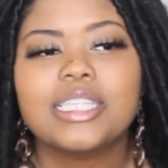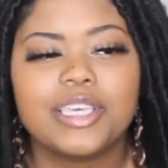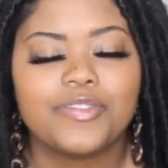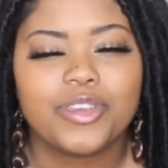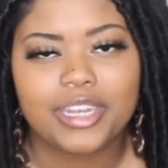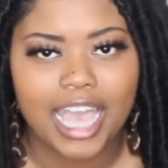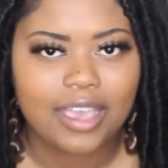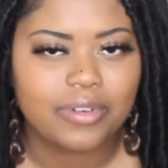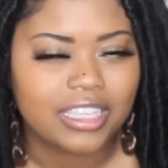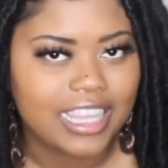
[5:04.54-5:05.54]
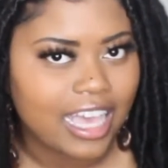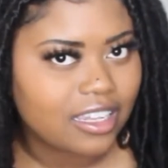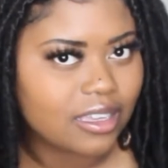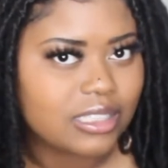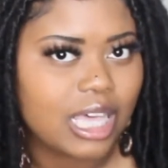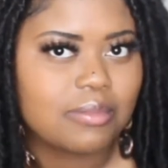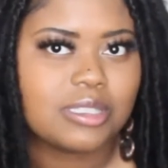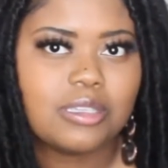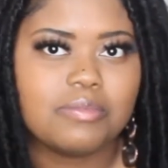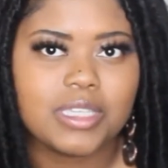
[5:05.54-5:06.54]
if you're not really that close up
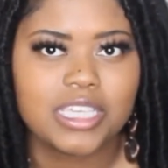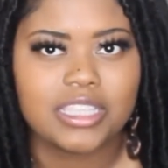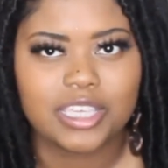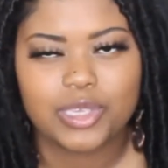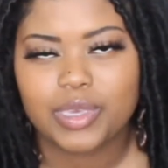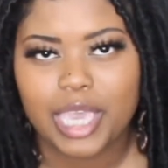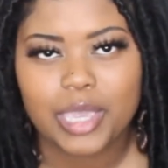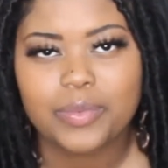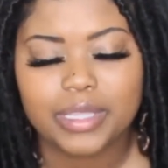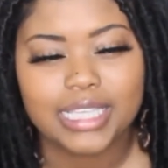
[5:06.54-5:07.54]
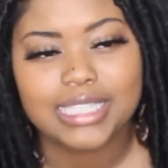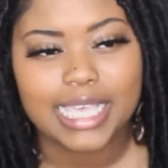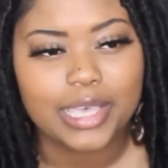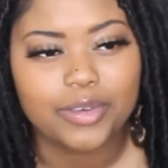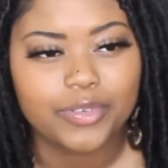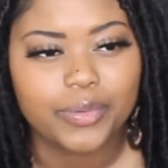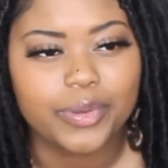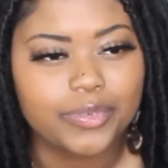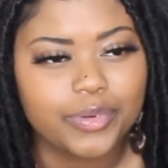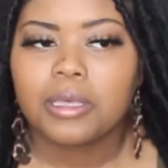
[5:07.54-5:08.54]
to me, then you can't really tell for
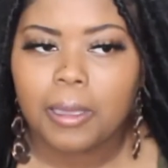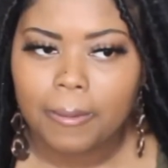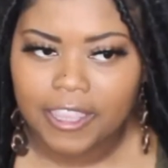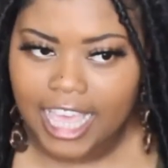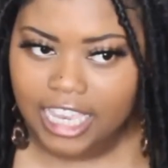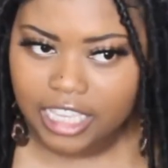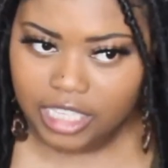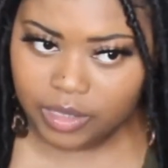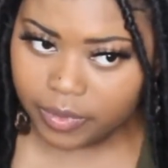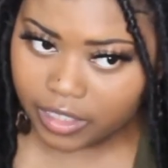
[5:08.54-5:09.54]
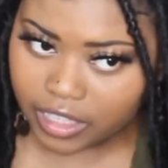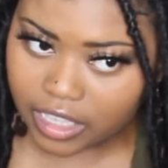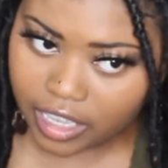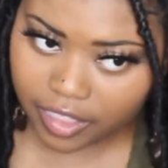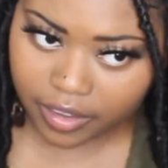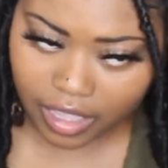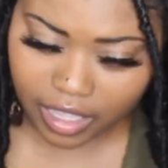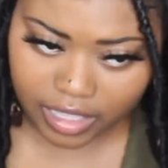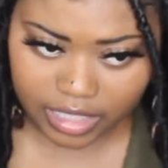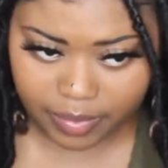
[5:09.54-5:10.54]
real. But that is one of the other
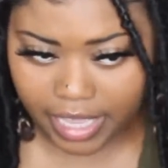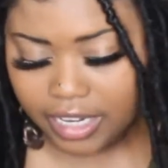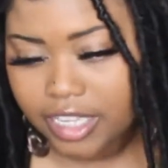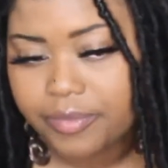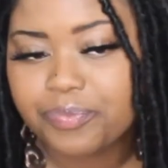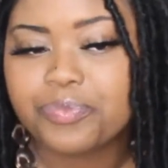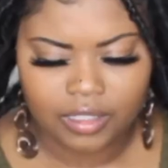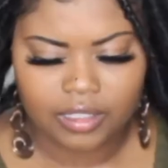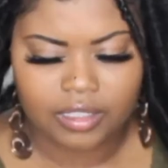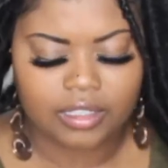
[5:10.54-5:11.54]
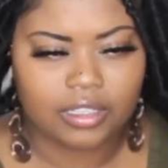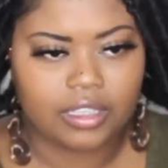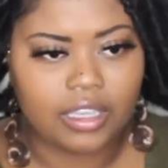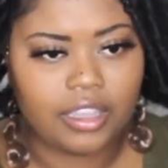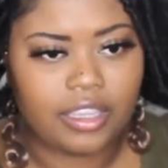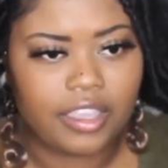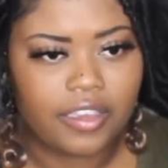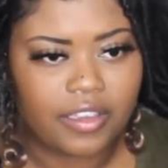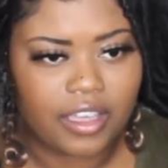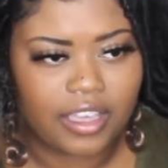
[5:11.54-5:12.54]
cons about it.
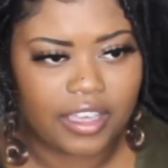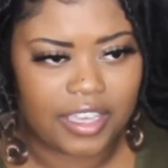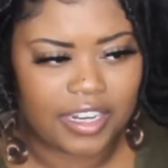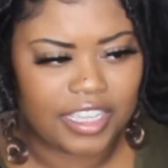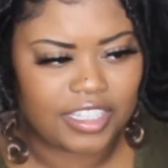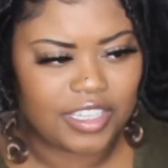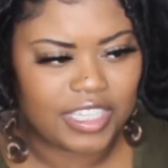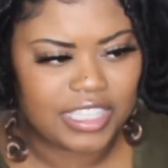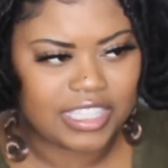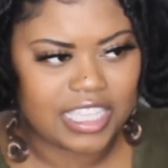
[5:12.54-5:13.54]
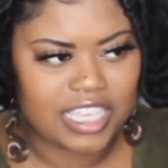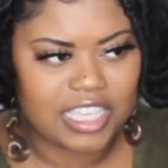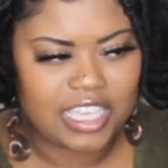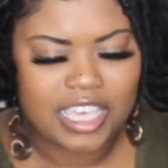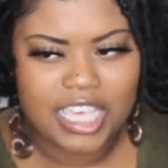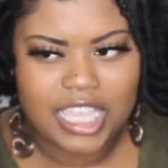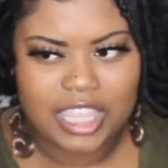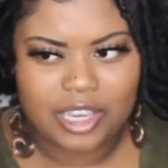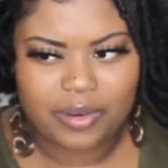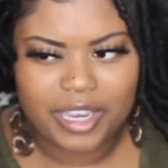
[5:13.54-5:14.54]
Another con, as you can see,
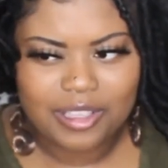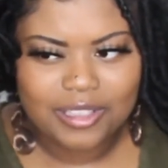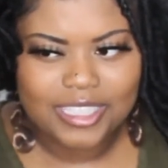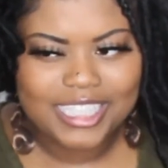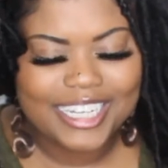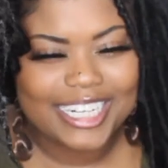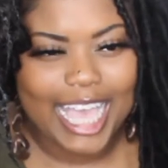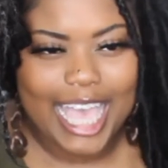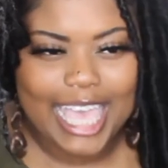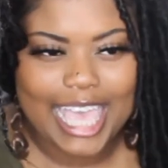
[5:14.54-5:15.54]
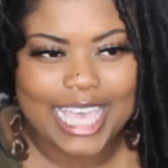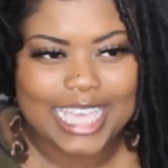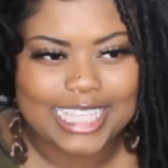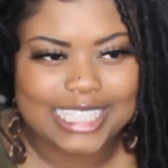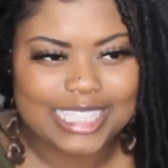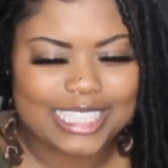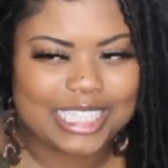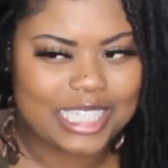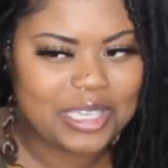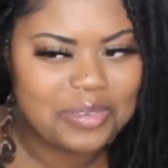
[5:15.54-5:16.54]
the crinkles, they're not as
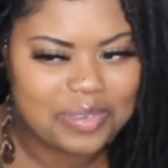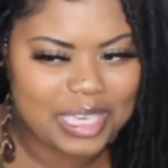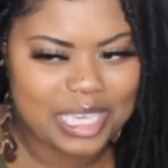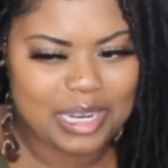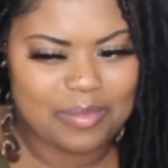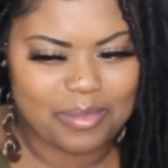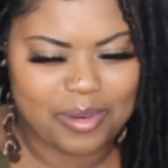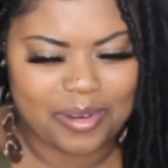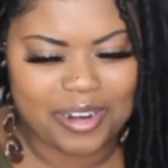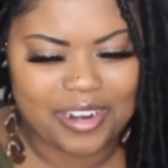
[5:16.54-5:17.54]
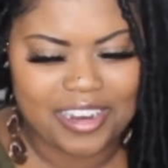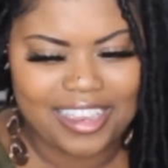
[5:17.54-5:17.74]
cute anymore.